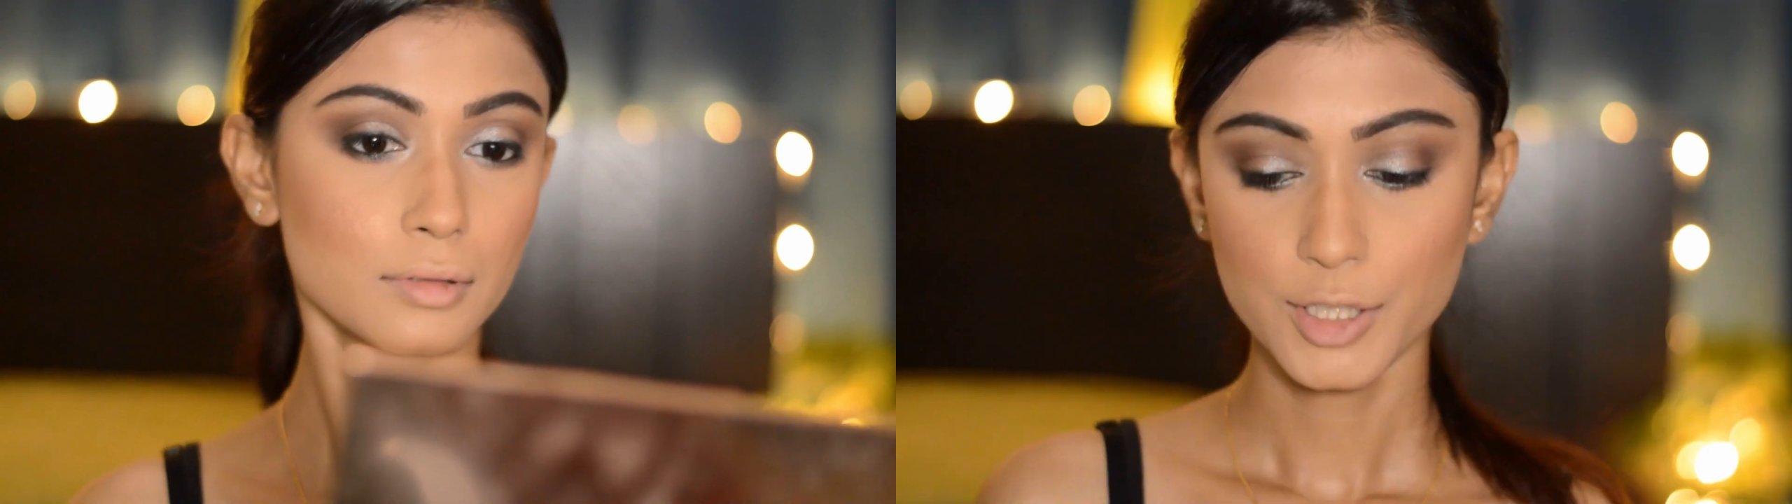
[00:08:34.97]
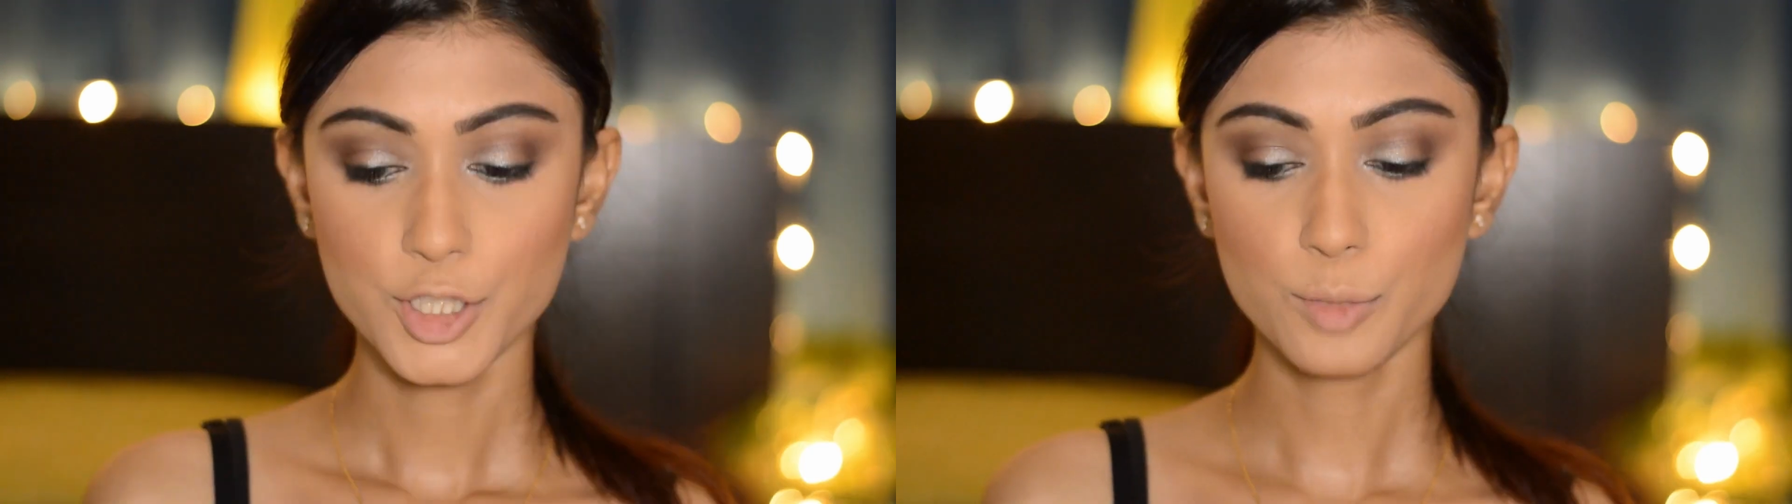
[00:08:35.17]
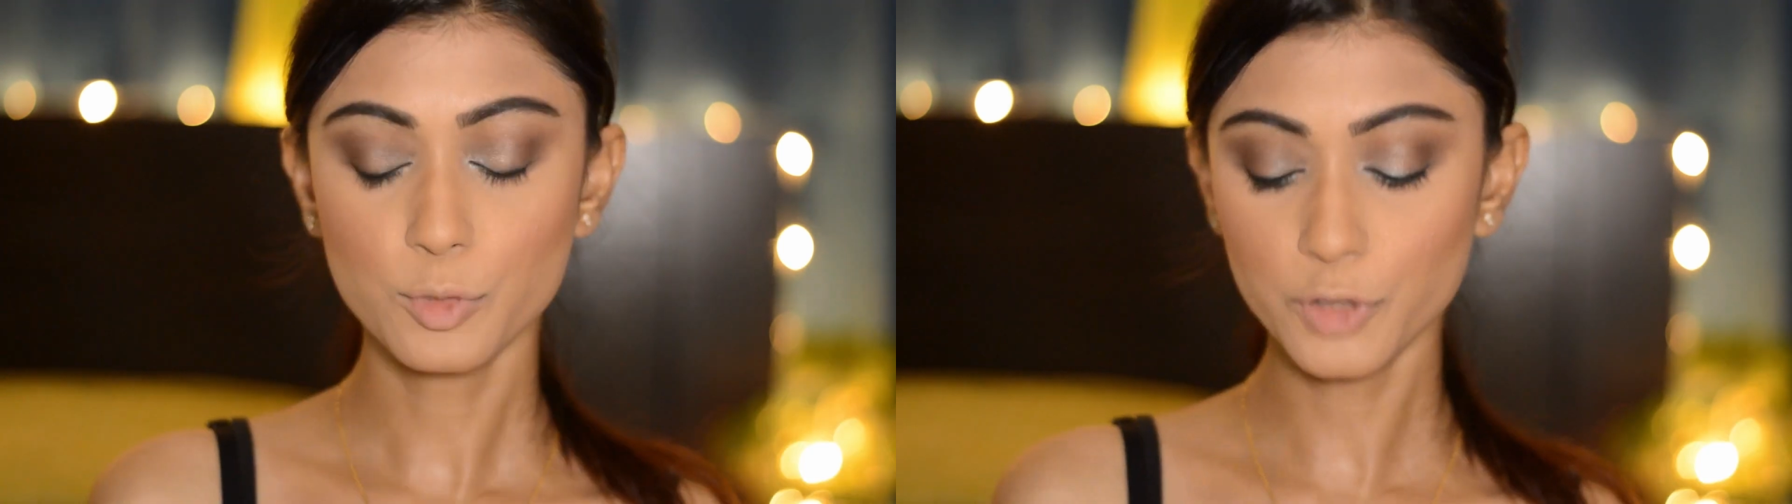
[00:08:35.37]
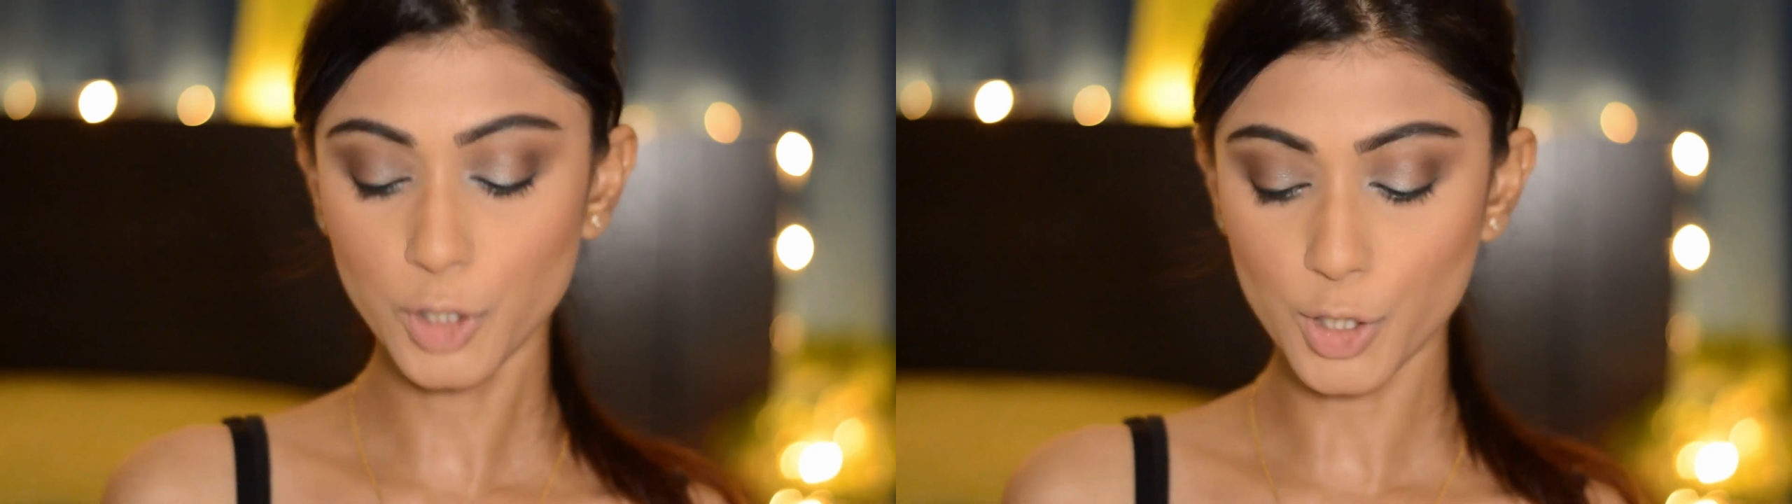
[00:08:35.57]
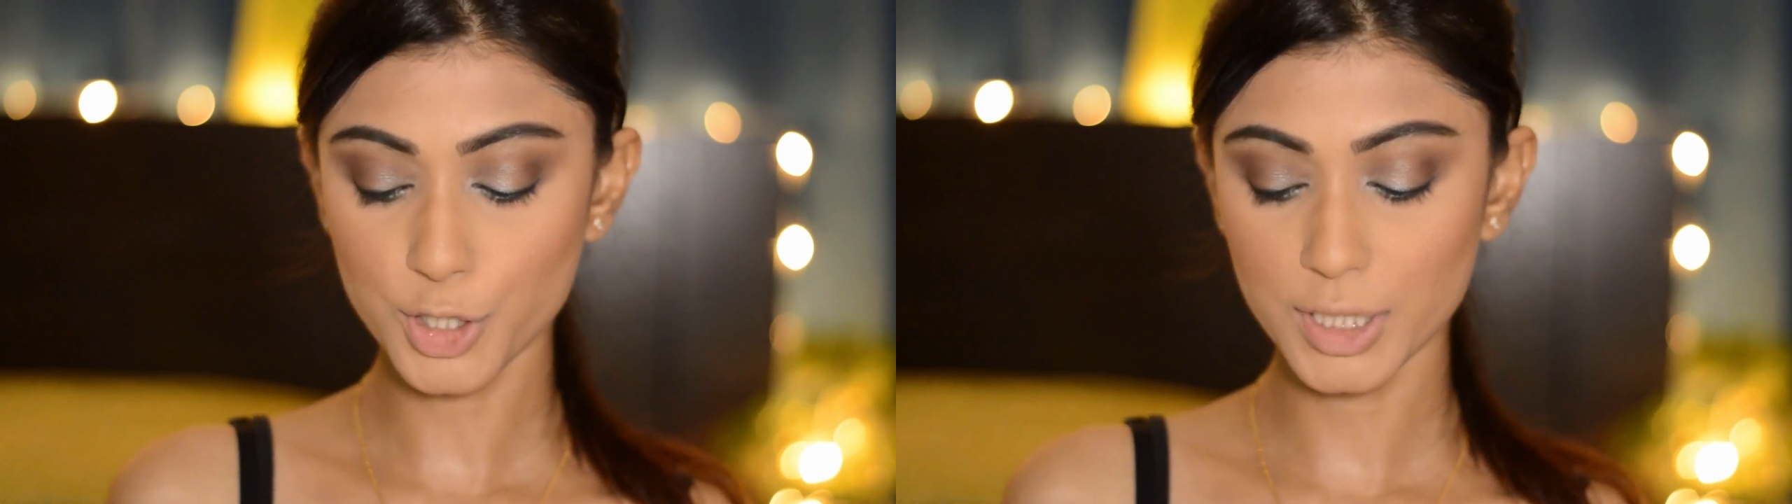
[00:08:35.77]
So moving
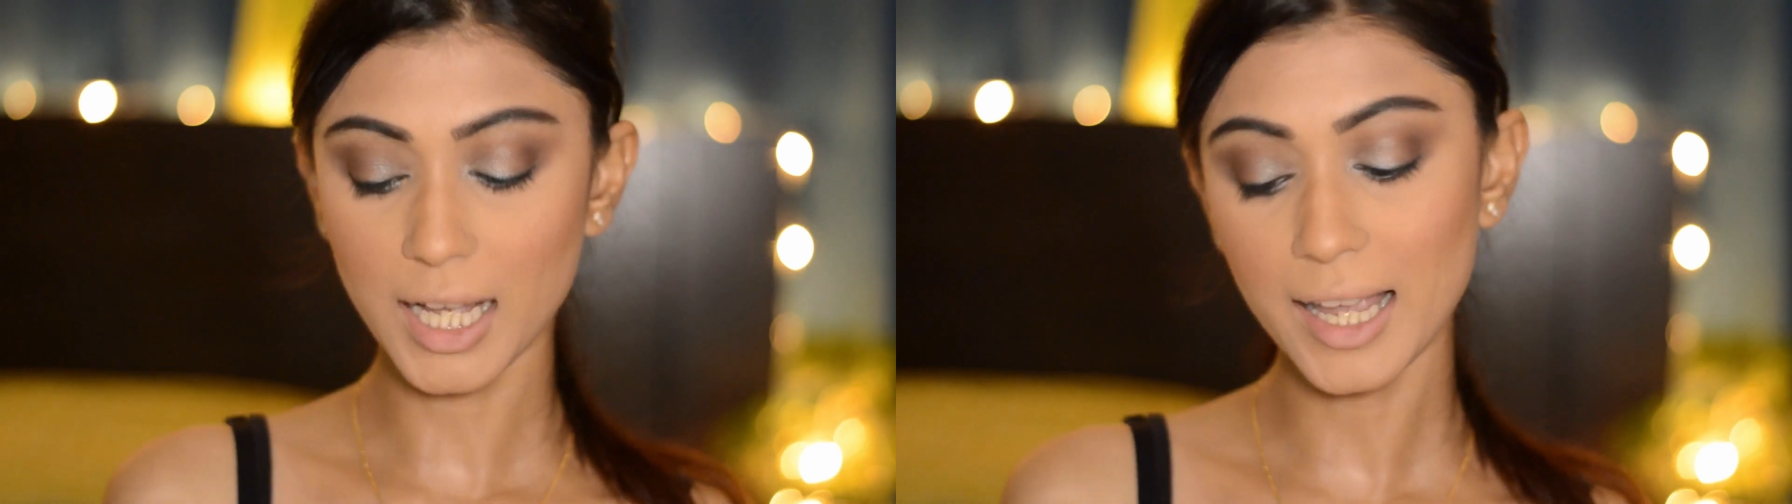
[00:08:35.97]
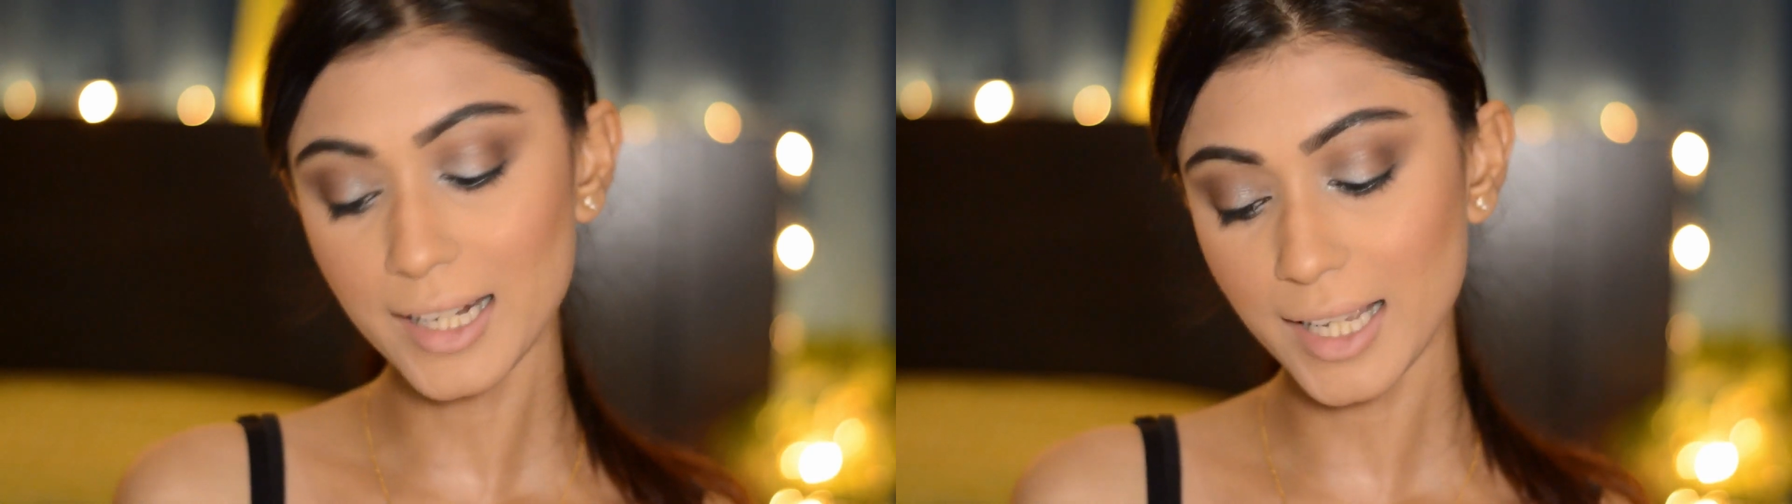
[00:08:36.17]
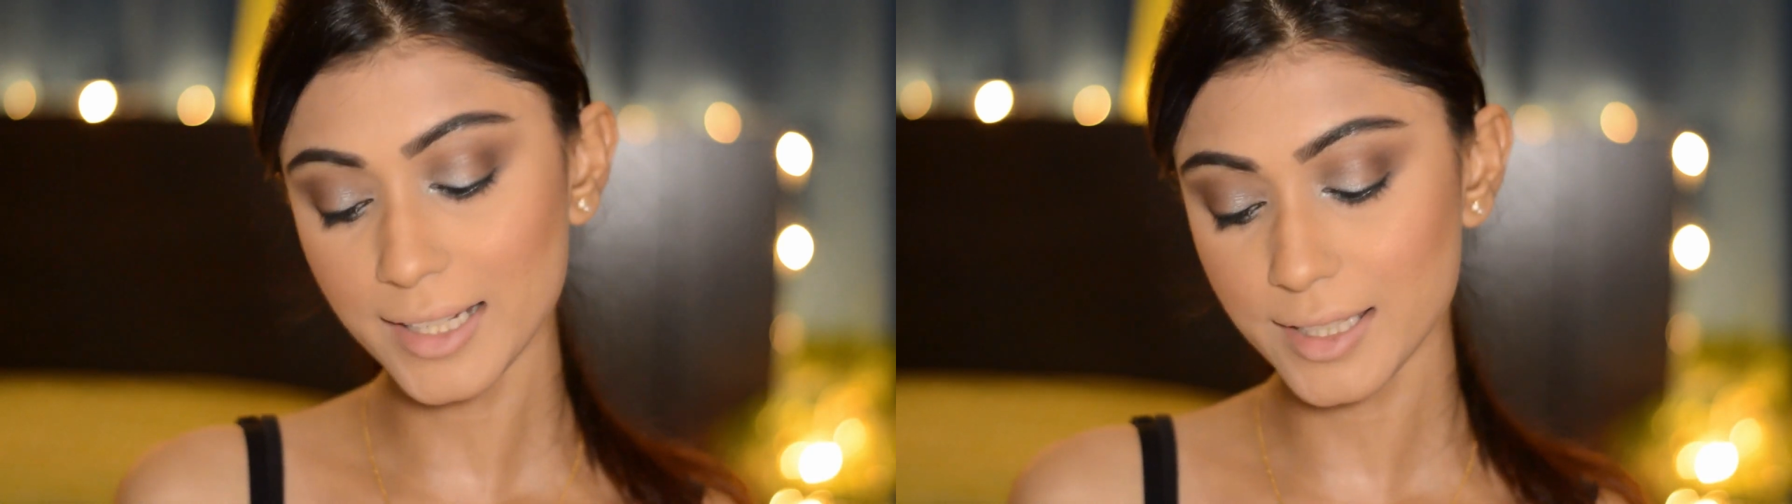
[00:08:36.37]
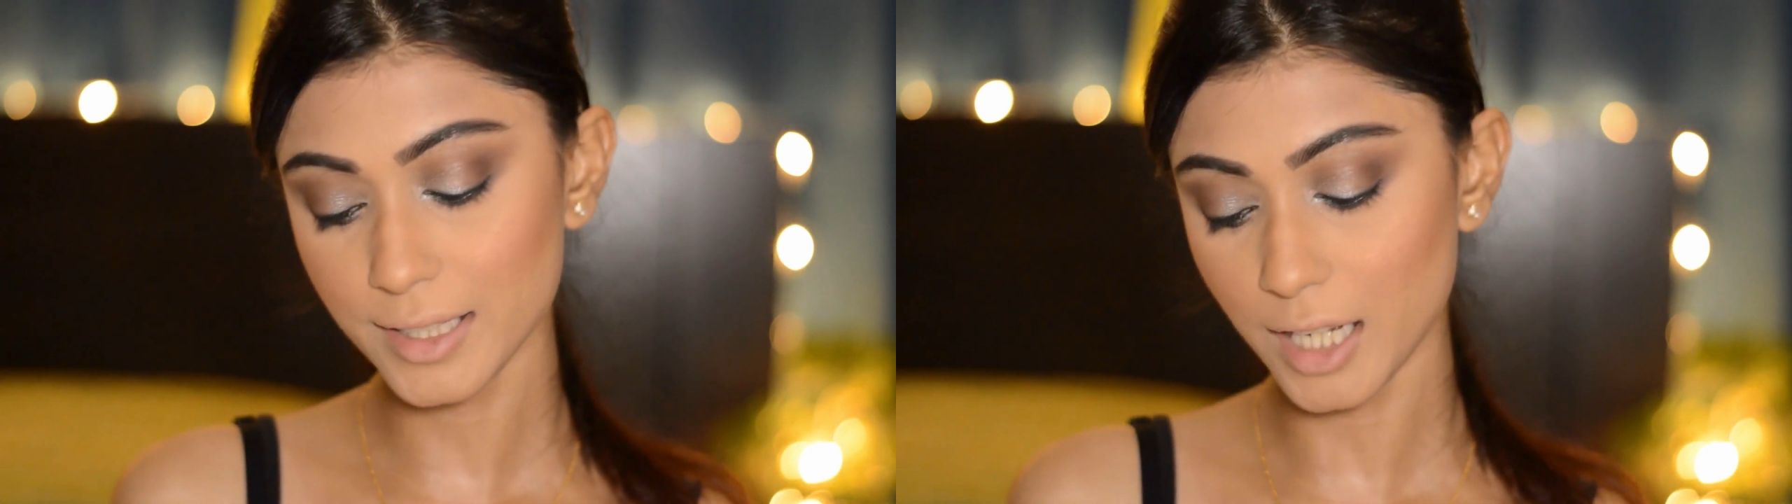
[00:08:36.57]
on to the highlighter,